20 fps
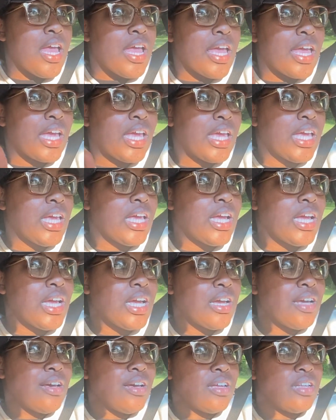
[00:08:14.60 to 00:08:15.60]

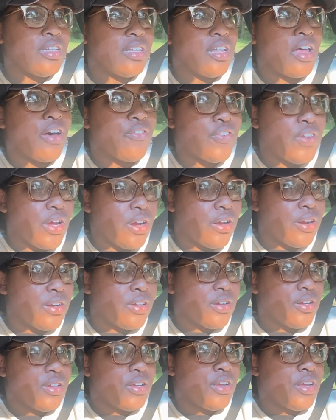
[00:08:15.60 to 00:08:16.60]
he loved
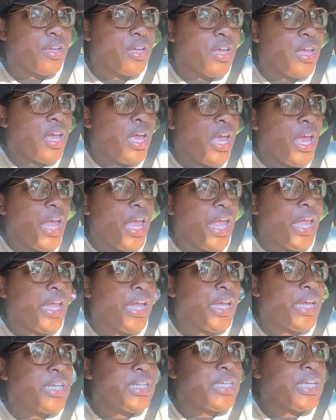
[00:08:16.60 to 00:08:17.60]
her,
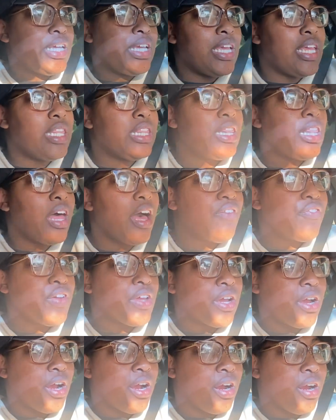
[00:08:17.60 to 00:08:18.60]
and in
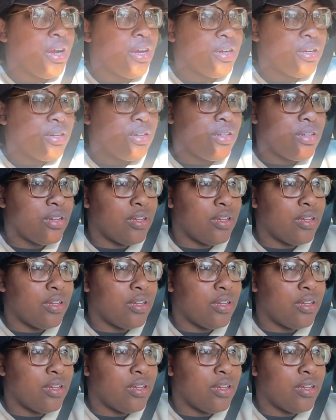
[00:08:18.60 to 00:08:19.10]
loving her